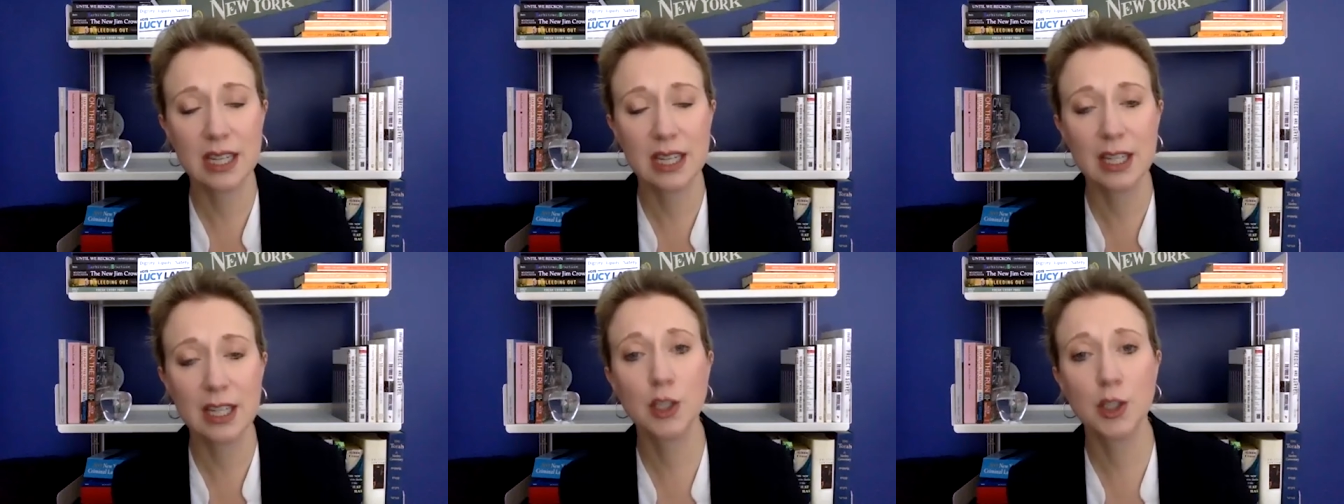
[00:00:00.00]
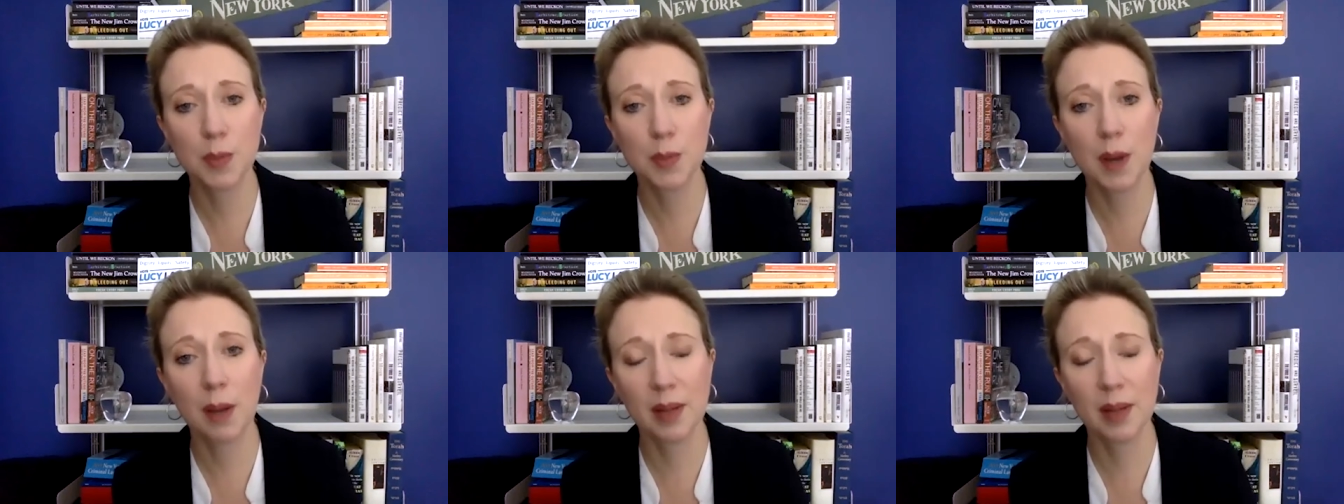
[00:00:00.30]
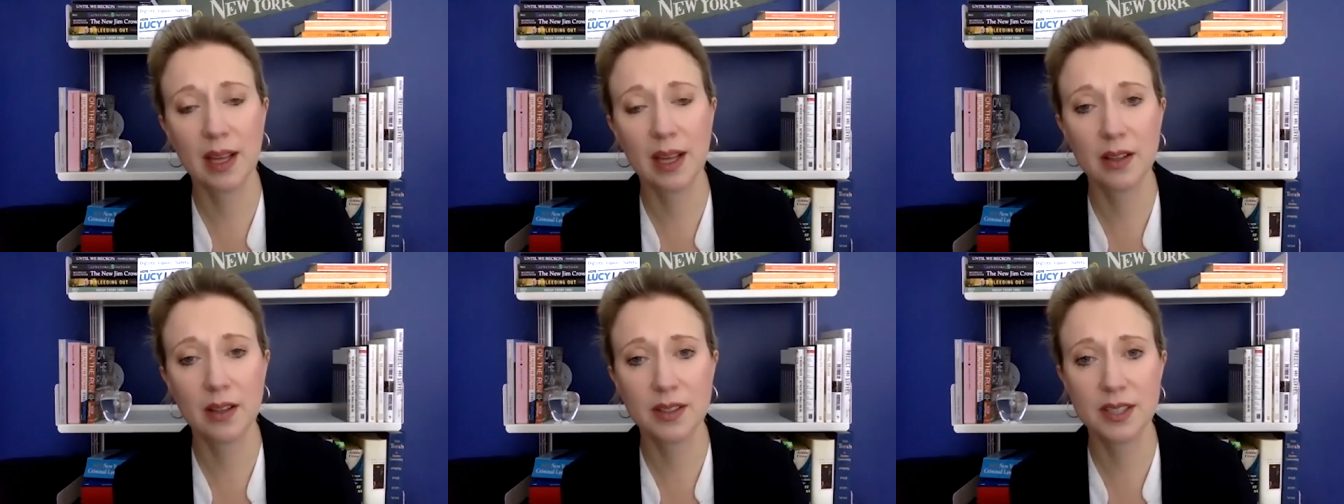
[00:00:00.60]
into
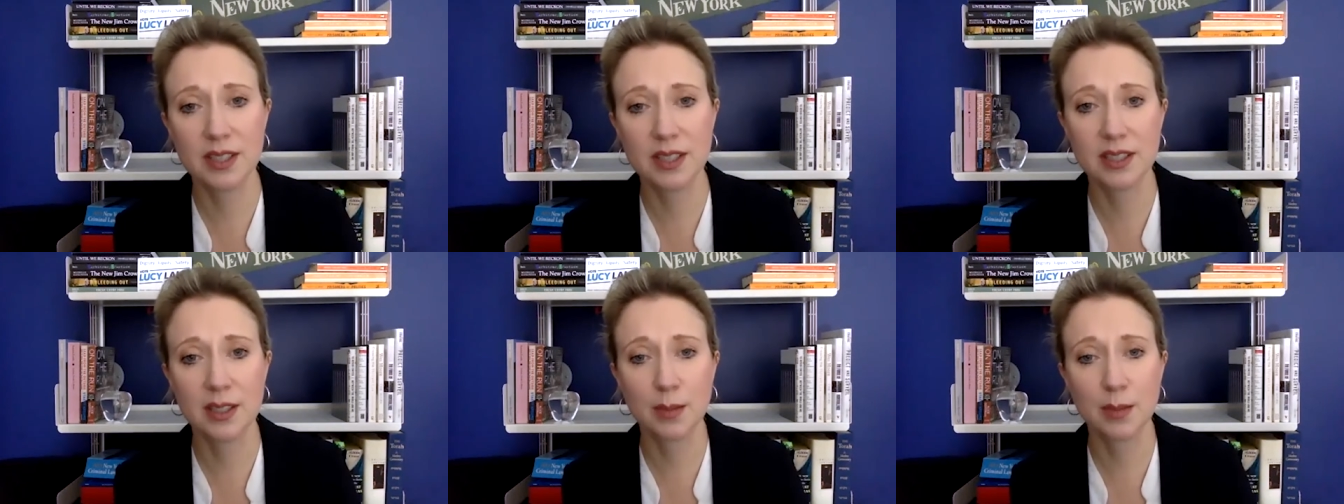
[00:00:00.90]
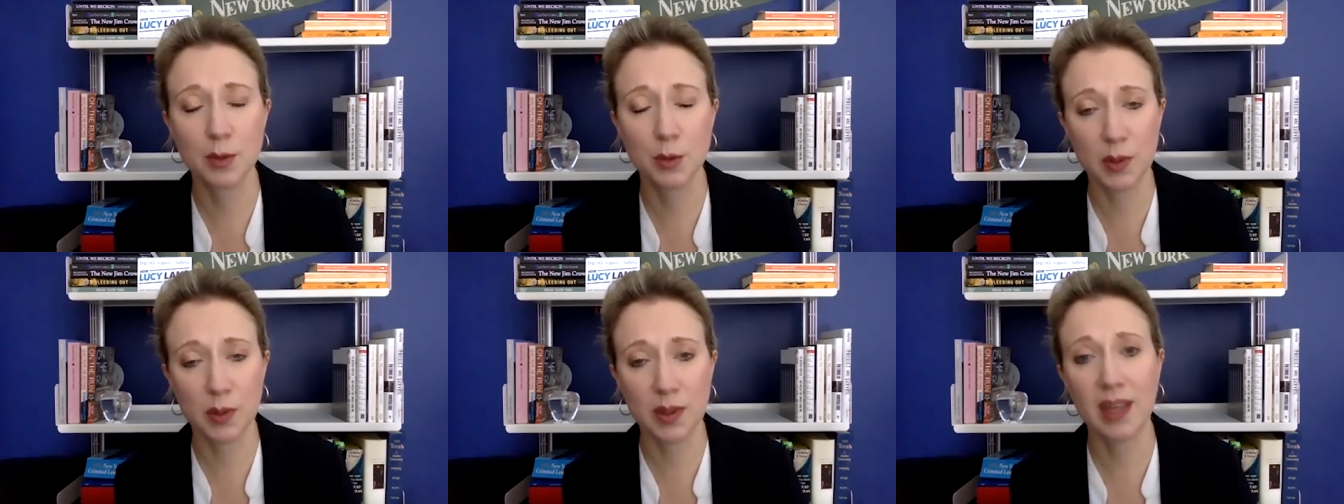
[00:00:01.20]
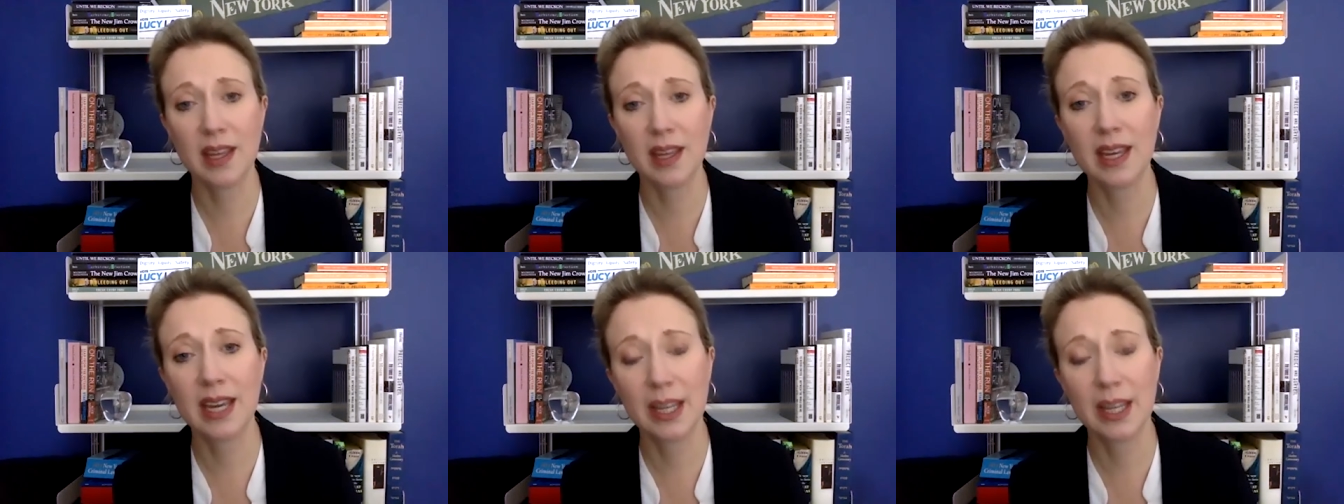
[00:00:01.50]
public health systems where
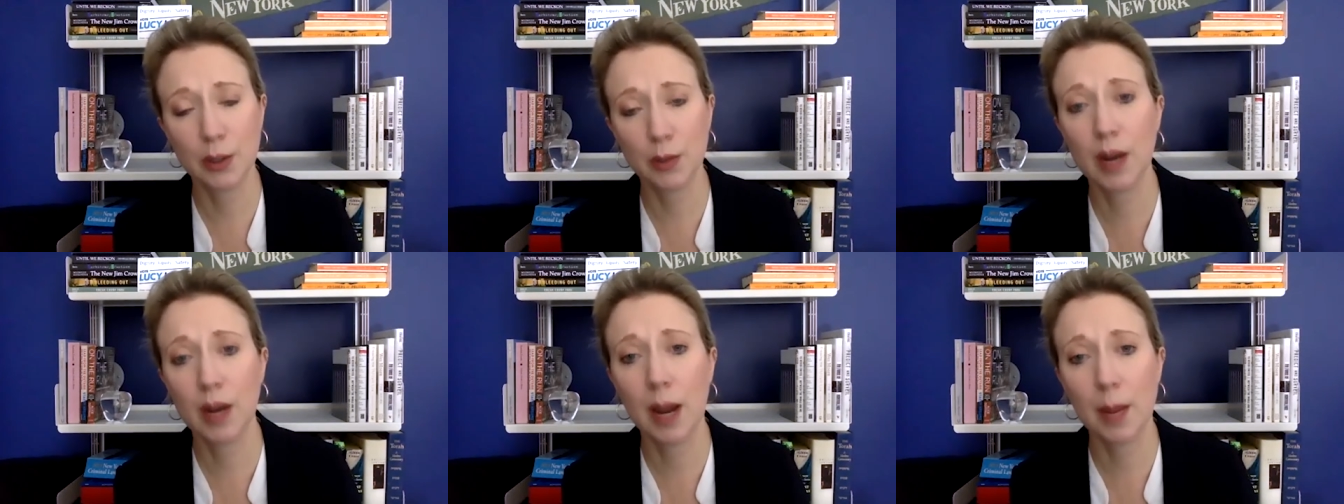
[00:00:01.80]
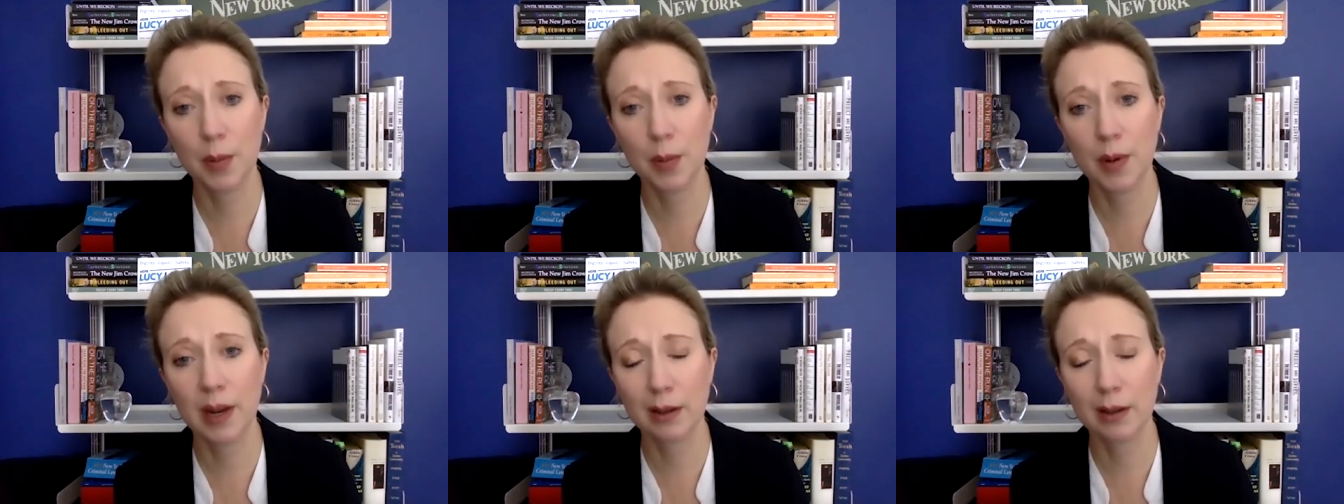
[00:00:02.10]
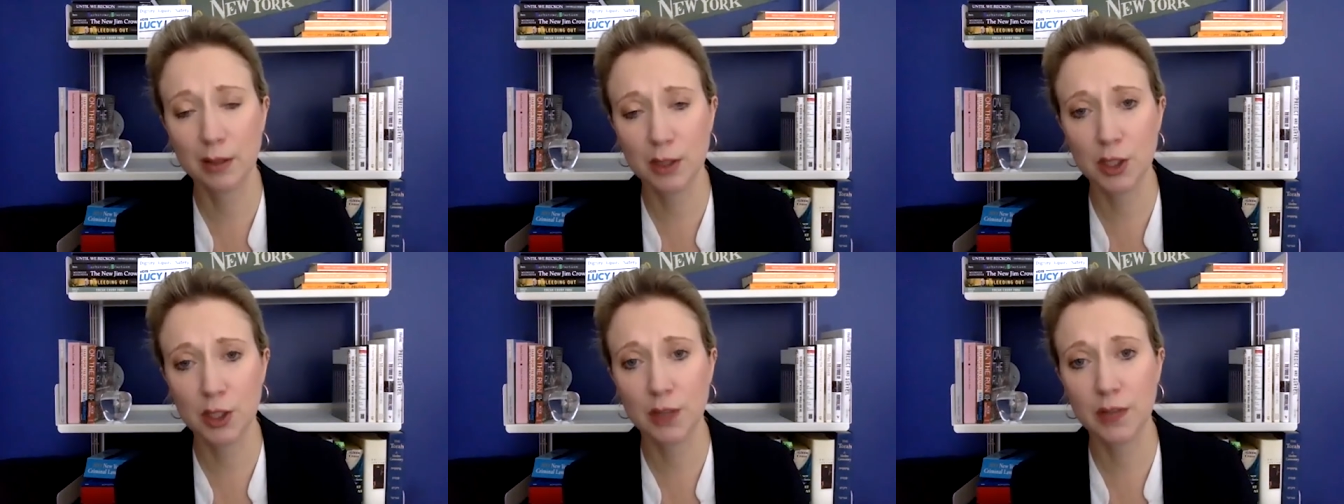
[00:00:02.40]
they can get the
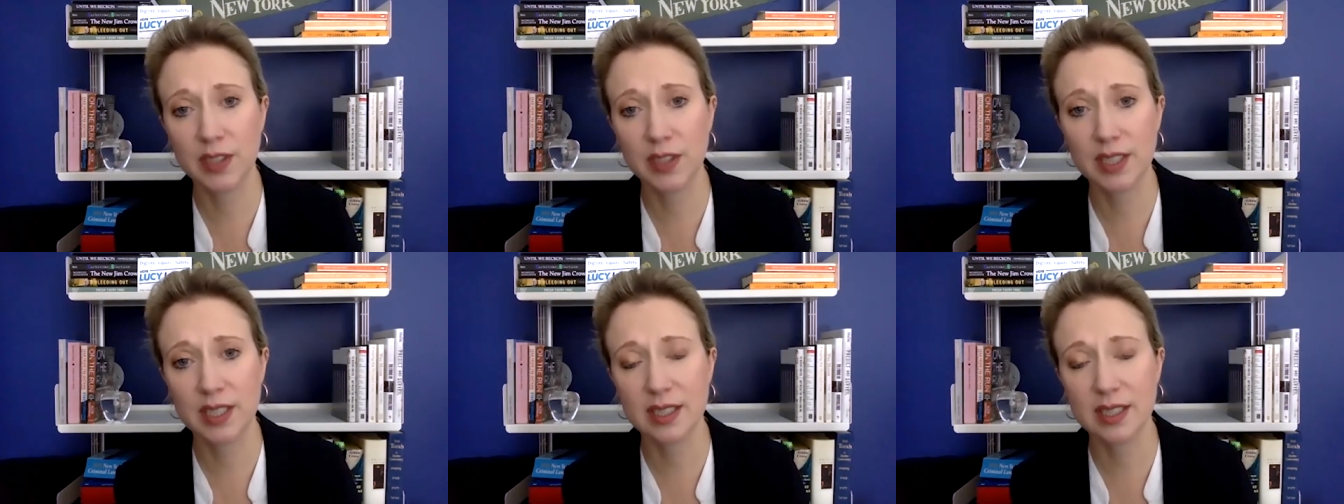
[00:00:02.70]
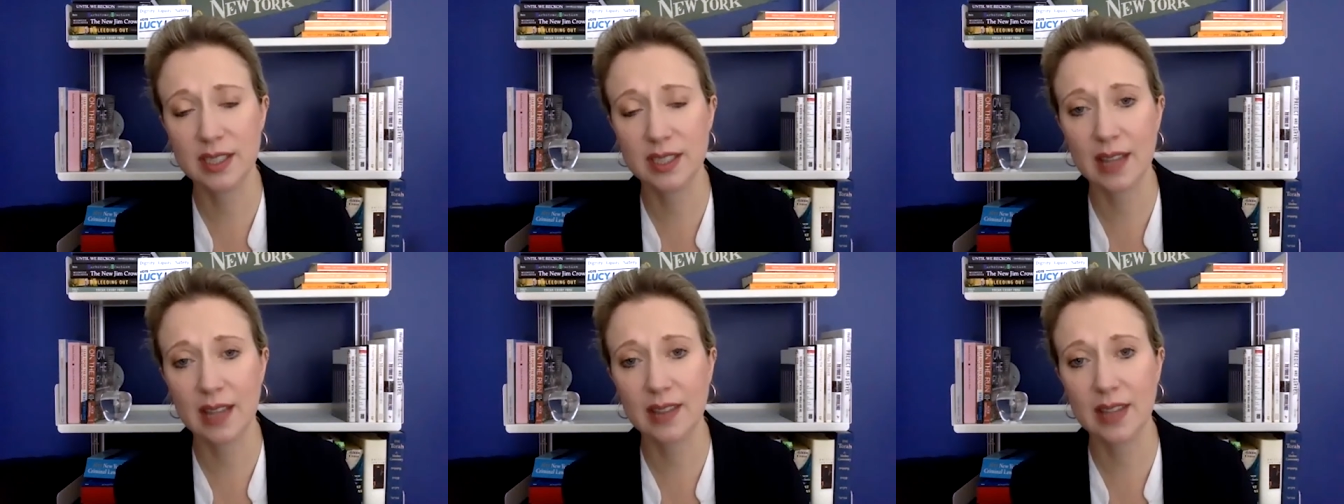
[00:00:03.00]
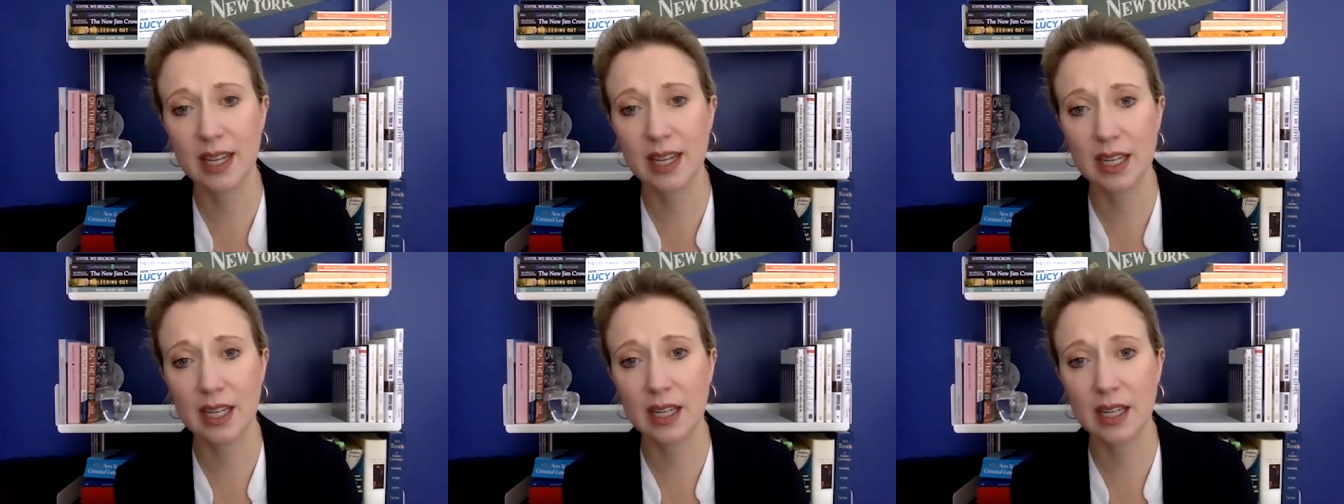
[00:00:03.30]
wraparound services that
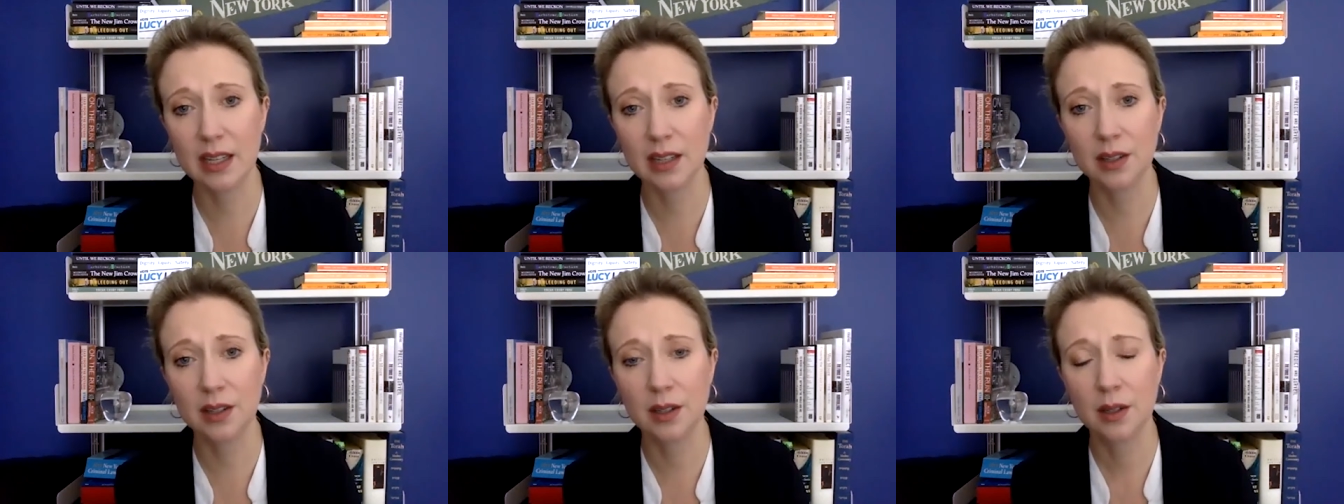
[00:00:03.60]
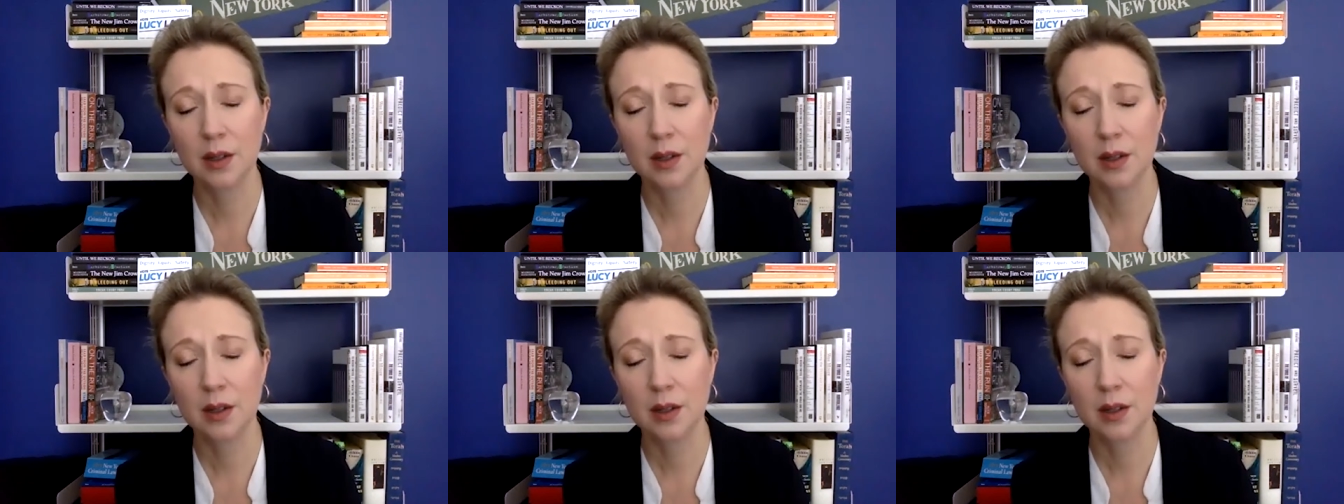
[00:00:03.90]
they need.